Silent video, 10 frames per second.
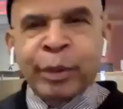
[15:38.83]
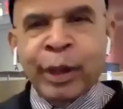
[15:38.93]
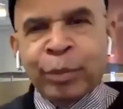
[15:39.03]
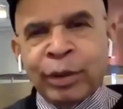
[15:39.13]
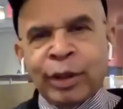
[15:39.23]
to
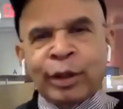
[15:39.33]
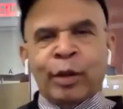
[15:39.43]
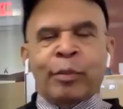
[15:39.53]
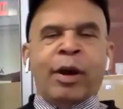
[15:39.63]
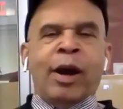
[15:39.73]
be a
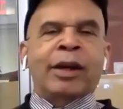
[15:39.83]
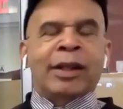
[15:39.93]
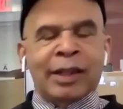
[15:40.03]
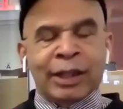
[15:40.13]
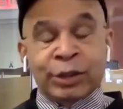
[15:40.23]
political
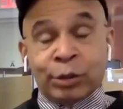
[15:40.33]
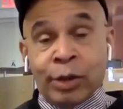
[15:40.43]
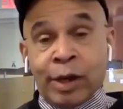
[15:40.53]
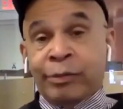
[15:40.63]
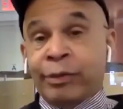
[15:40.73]
party unless you
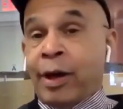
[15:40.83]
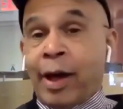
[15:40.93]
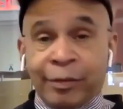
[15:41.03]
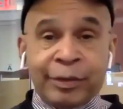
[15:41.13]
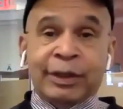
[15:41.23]
run for
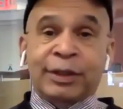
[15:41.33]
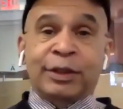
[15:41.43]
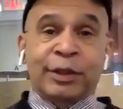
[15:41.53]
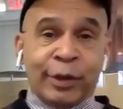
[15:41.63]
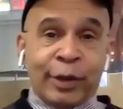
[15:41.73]
office,
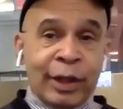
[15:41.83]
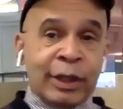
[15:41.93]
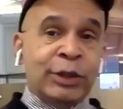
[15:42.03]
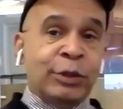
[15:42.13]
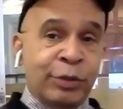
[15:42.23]
you know,
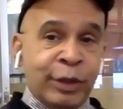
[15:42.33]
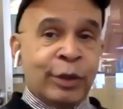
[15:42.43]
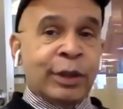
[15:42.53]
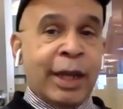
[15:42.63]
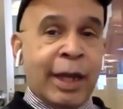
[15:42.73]
unless you
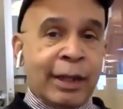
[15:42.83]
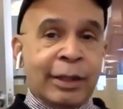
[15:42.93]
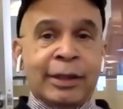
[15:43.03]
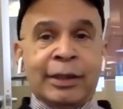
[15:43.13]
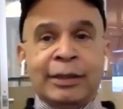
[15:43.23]
field
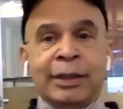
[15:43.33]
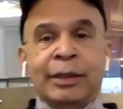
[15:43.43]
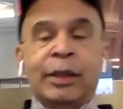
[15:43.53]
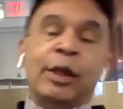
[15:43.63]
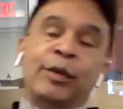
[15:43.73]
candidates.
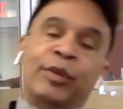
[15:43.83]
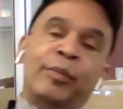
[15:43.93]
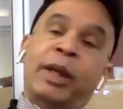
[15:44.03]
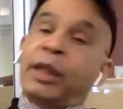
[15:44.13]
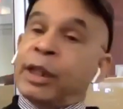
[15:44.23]
And
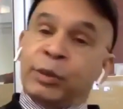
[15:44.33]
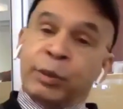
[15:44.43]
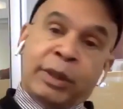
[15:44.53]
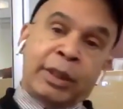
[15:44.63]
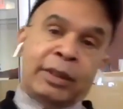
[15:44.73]
for many
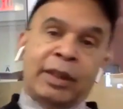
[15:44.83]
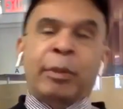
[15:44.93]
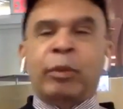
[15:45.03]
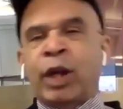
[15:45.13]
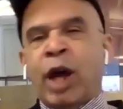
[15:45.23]
years, we didn't.
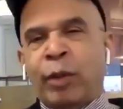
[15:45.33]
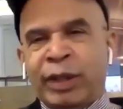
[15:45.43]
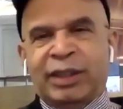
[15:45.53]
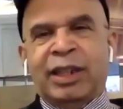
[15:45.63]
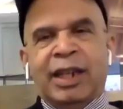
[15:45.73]
I mean, we
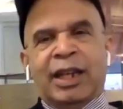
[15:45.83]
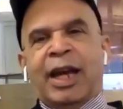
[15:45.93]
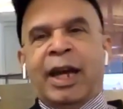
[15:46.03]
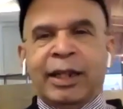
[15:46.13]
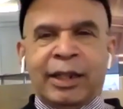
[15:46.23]
always
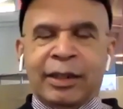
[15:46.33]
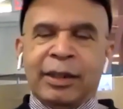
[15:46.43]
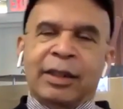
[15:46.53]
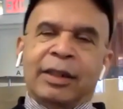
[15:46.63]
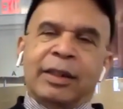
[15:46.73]
kind of
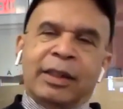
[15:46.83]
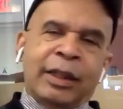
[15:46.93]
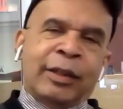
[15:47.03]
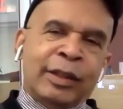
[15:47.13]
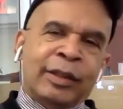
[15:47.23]

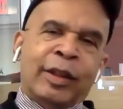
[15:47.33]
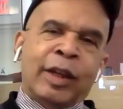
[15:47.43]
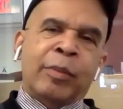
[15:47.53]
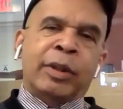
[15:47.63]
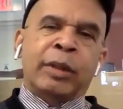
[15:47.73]
here and
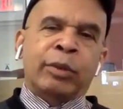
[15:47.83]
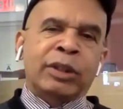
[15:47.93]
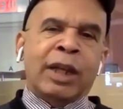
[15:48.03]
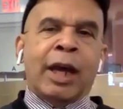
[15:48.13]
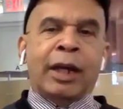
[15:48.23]
there, but there
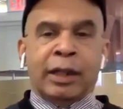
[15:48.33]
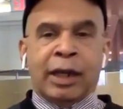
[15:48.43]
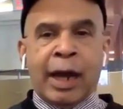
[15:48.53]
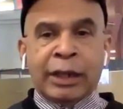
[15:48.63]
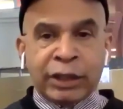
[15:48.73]
was not a
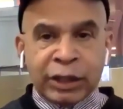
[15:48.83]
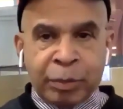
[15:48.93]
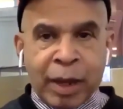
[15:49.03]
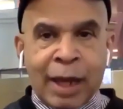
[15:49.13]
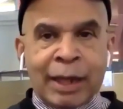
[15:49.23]

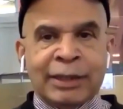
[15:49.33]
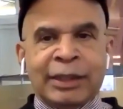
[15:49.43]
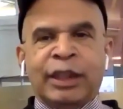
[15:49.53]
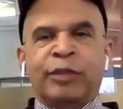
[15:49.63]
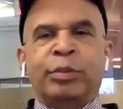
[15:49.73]
conscious
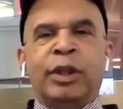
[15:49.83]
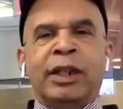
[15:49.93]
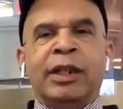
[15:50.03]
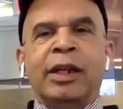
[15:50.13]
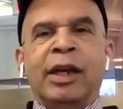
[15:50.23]
policy of
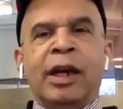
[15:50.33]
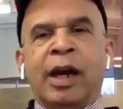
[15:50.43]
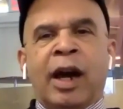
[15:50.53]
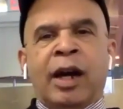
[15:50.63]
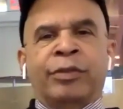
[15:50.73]
putting
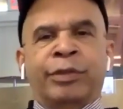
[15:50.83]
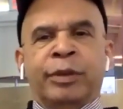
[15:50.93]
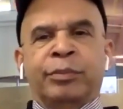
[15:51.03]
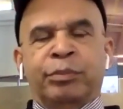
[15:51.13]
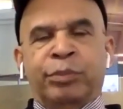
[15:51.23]
our
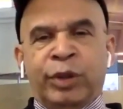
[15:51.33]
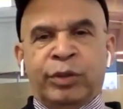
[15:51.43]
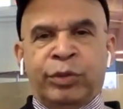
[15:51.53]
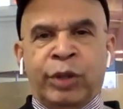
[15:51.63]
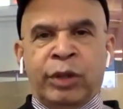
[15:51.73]
left
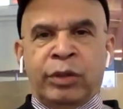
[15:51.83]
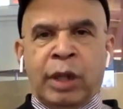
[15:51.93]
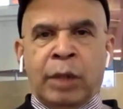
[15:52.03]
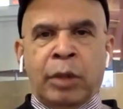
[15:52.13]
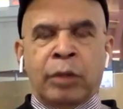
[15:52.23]
foot
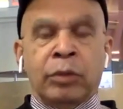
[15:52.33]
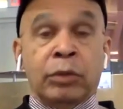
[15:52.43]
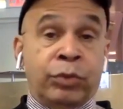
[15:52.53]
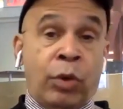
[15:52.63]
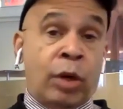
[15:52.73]

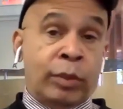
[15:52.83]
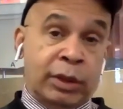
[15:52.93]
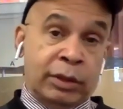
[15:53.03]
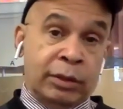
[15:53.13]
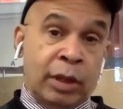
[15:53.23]

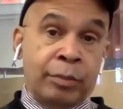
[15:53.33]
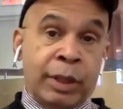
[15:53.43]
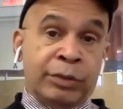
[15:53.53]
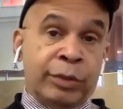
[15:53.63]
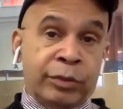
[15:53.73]
forward. And